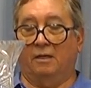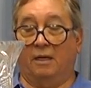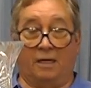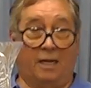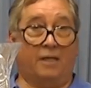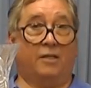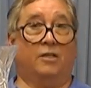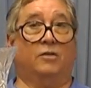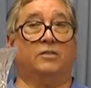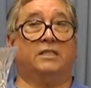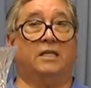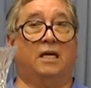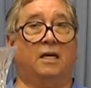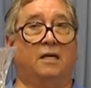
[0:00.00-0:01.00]
a lot of
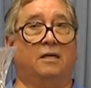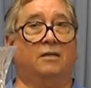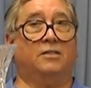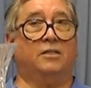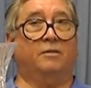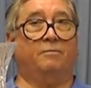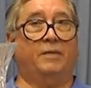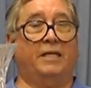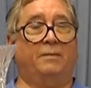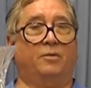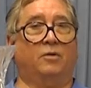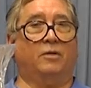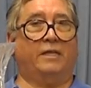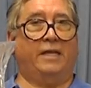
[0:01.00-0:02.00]
those cutters and
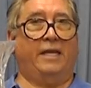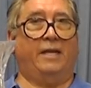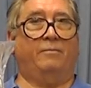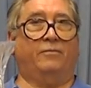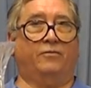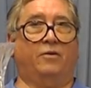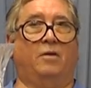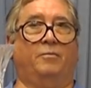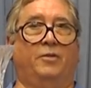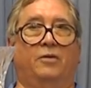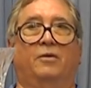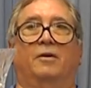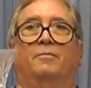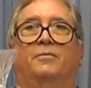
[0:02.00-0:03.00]
people came from
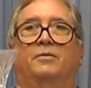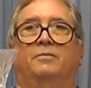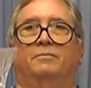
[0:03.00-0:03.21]
Europe.